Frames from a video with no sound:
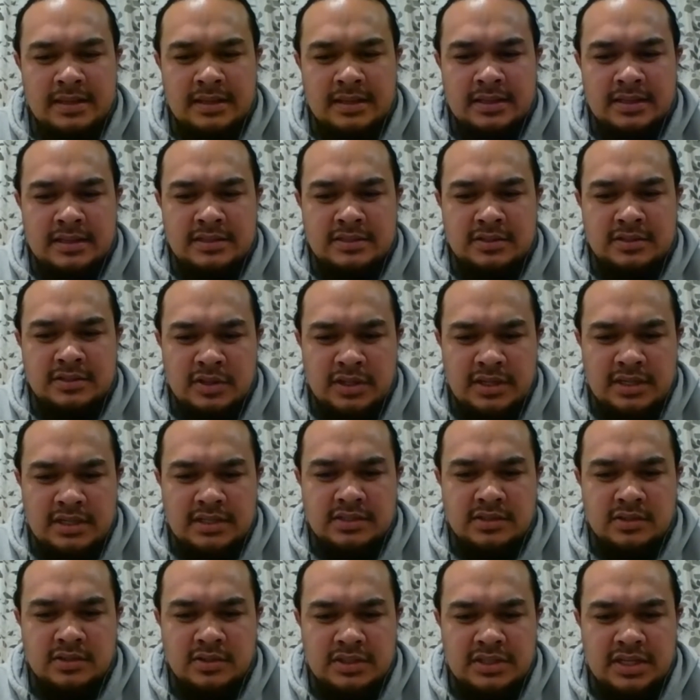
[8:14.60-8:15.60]
So yeah,
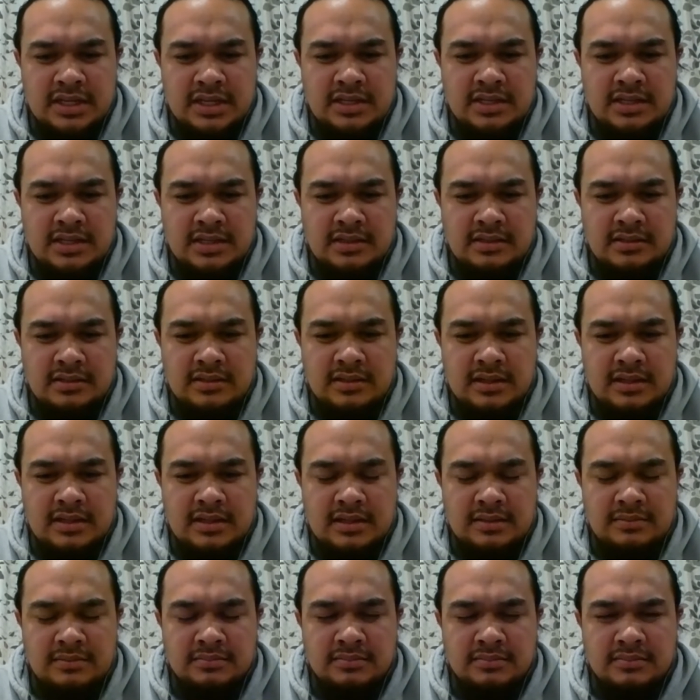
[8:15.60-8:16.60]
so taking
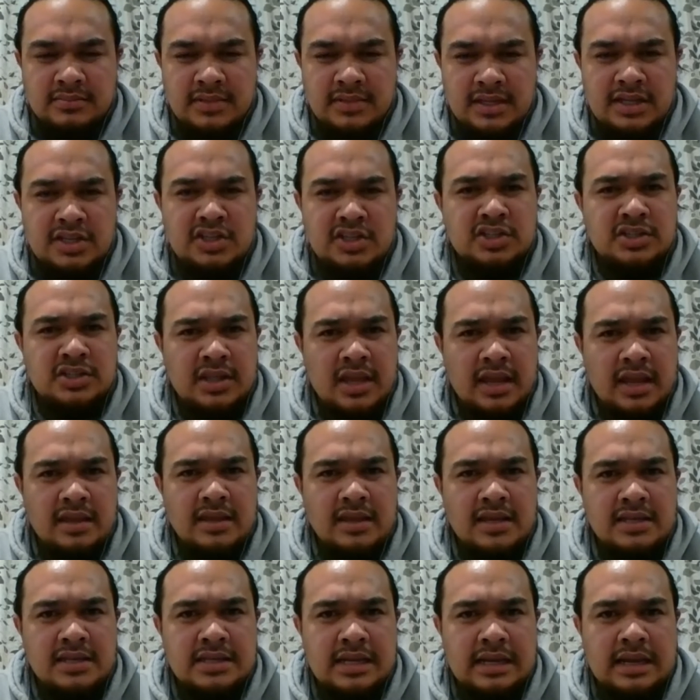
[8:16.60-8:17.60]
each day
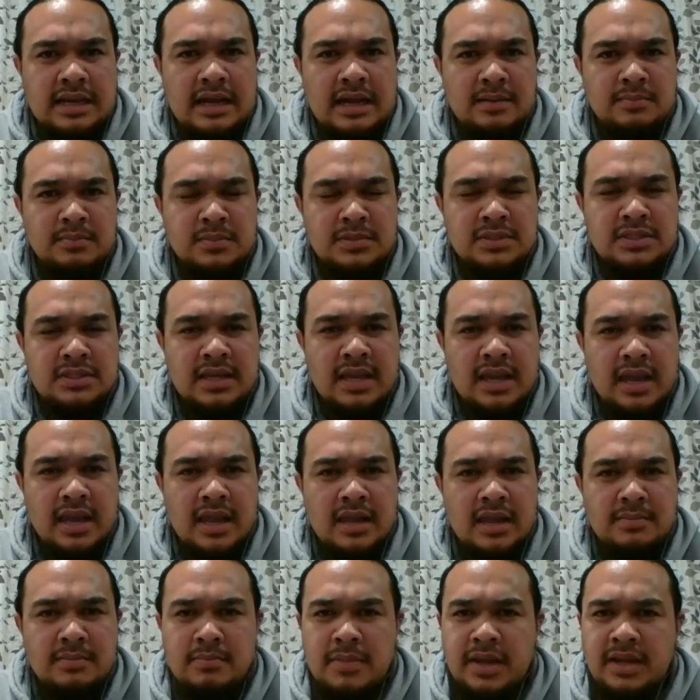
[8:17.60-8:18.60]
as it comes
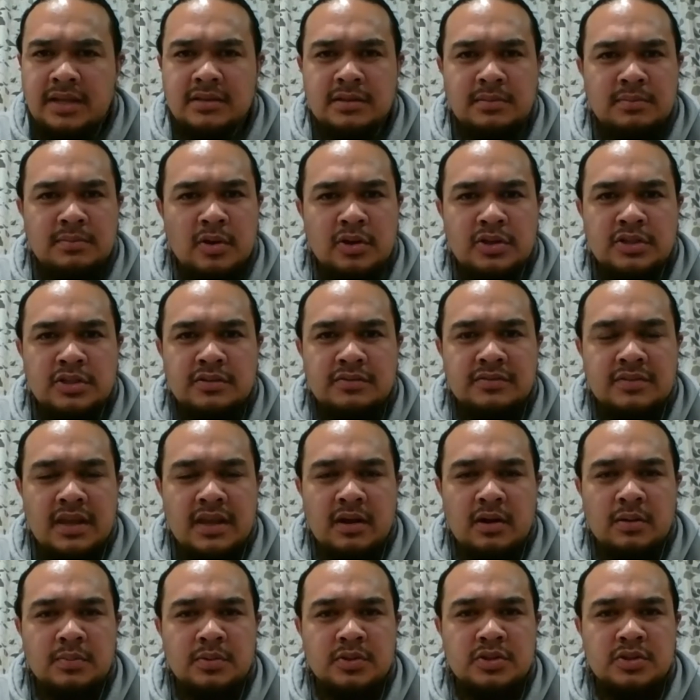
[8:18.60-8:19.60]
and make the most of that
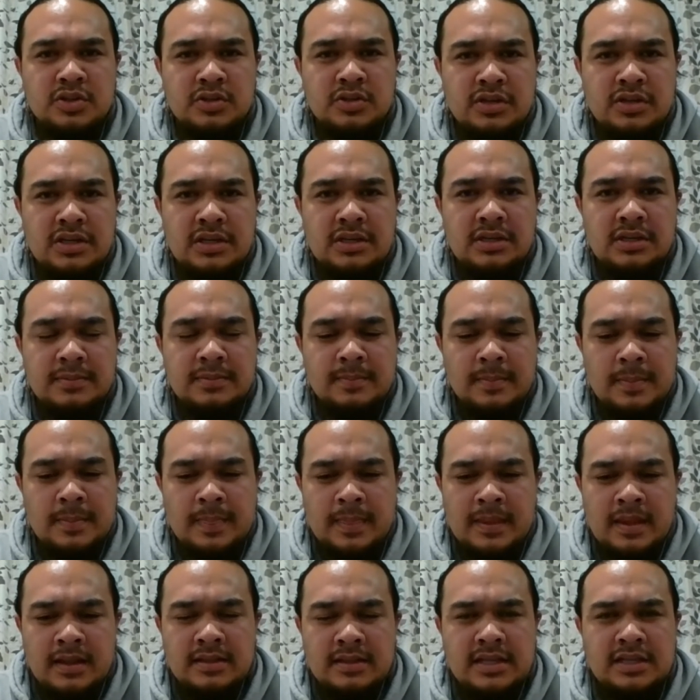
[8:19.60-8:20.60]
opportunity
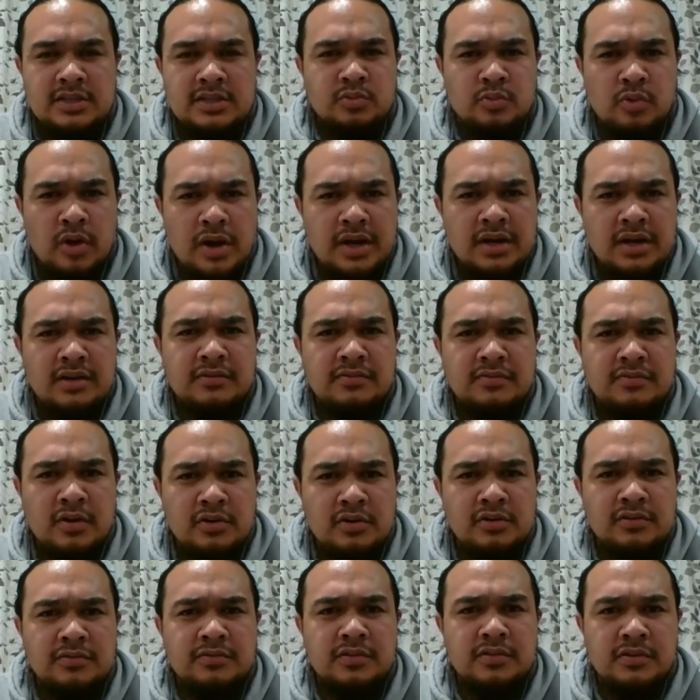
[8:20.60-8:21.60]
that's right in front
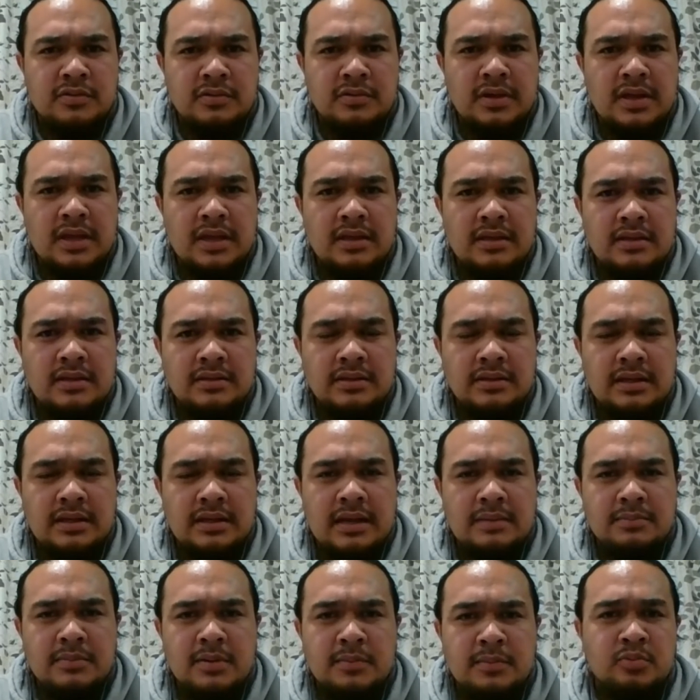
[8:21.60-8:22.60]
of you.
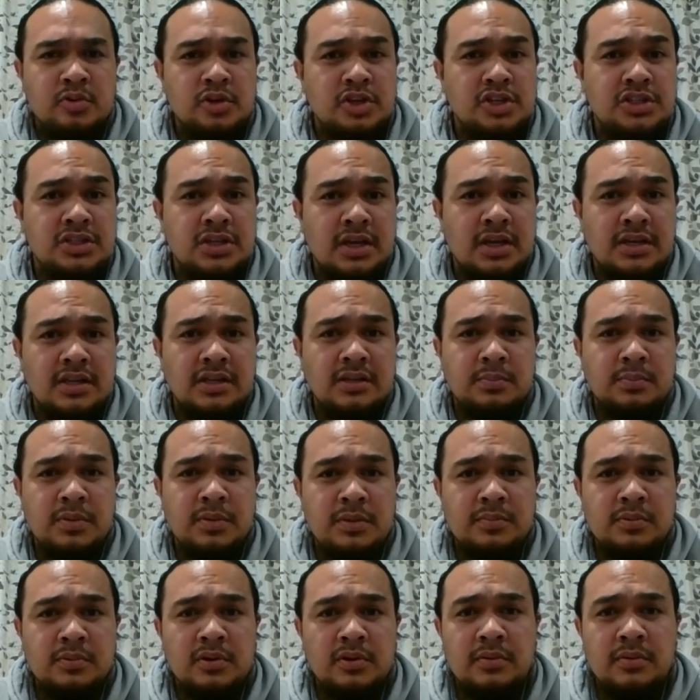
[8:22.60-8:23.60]
Appreciating the
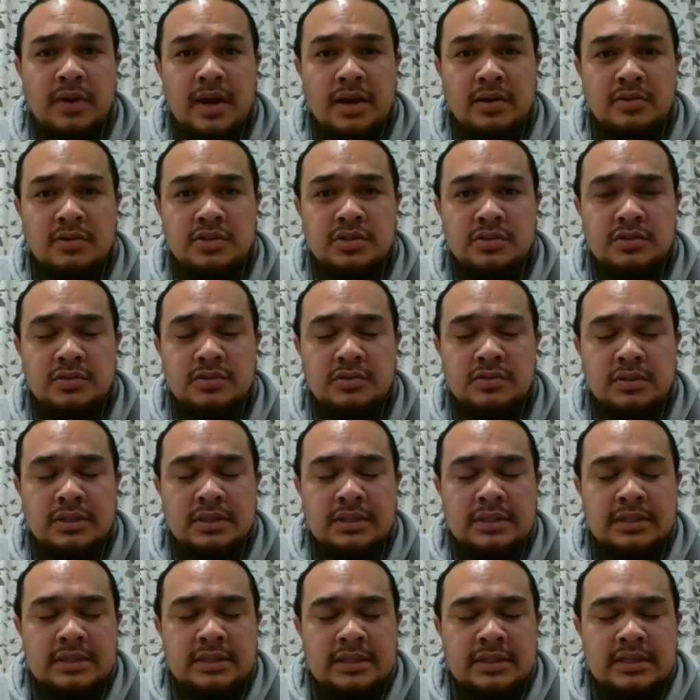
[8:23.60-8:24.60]
people around you,
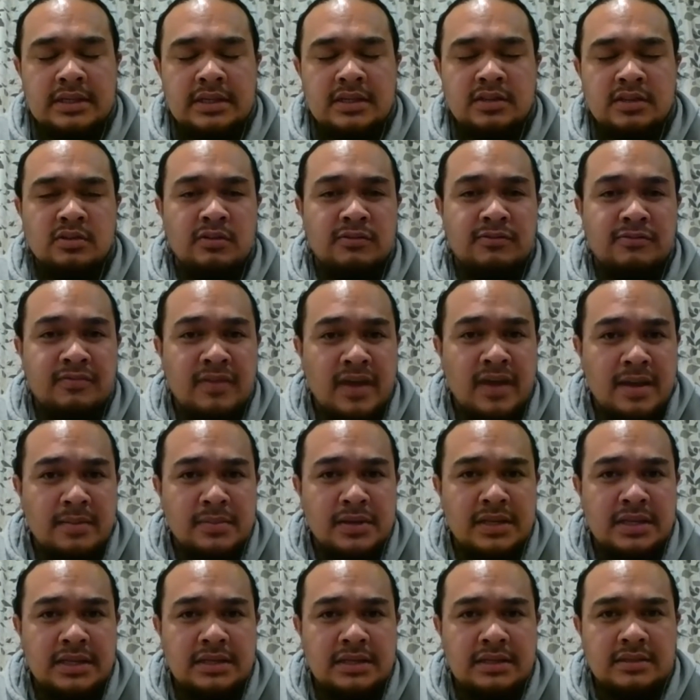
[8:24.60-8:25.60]
your
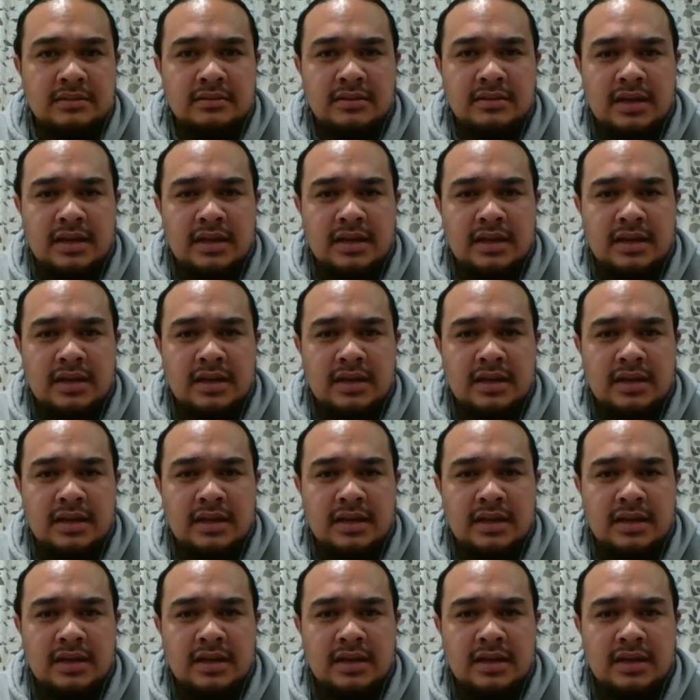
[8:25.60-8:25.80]
family.